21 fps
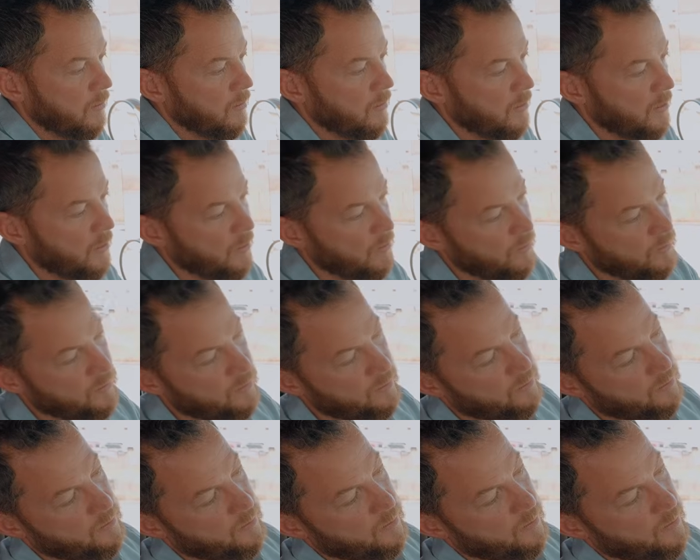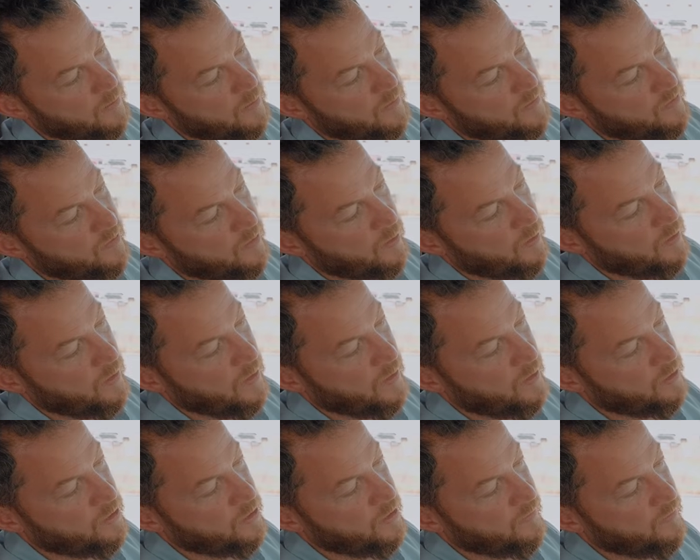to use, that's
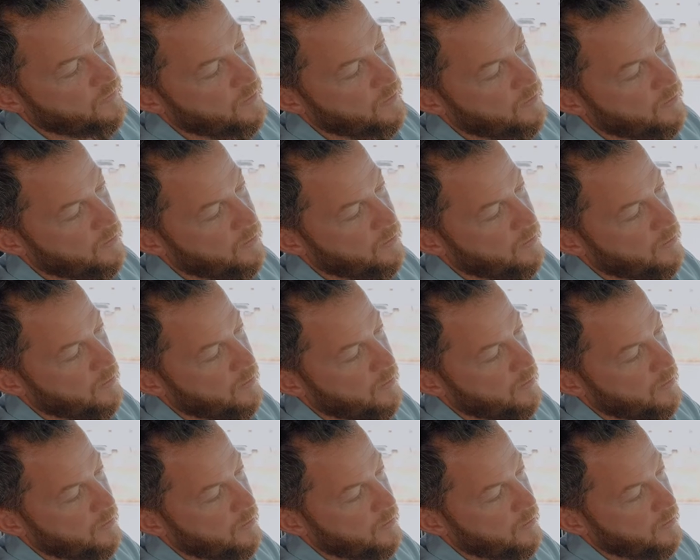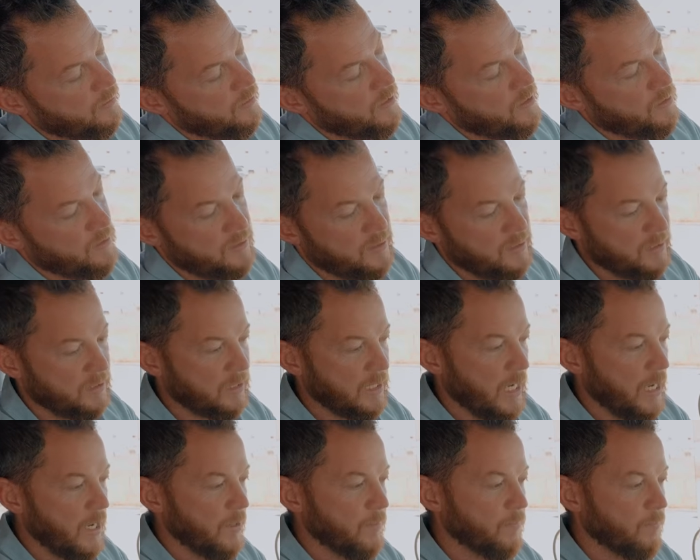okay, shifter, to use this
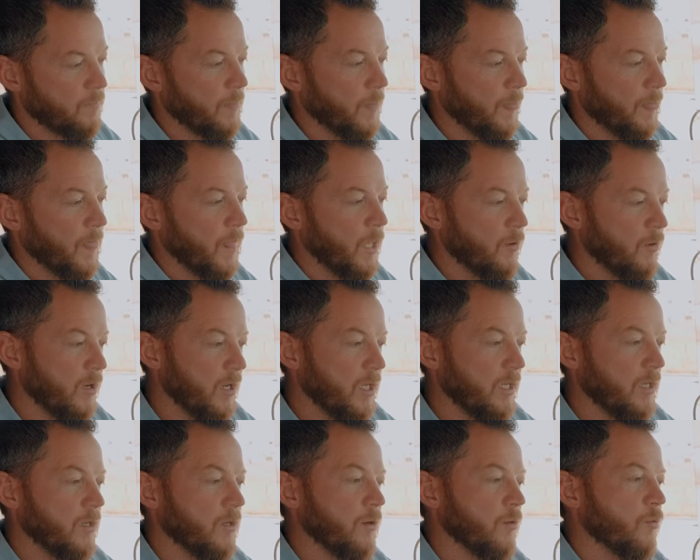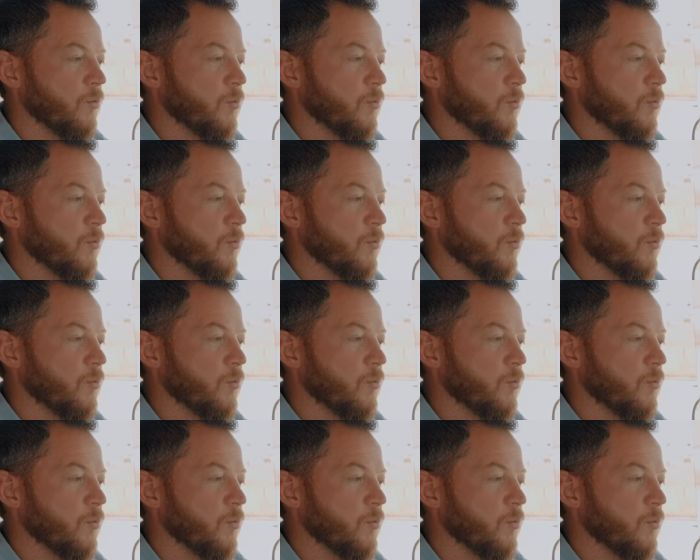guy right here.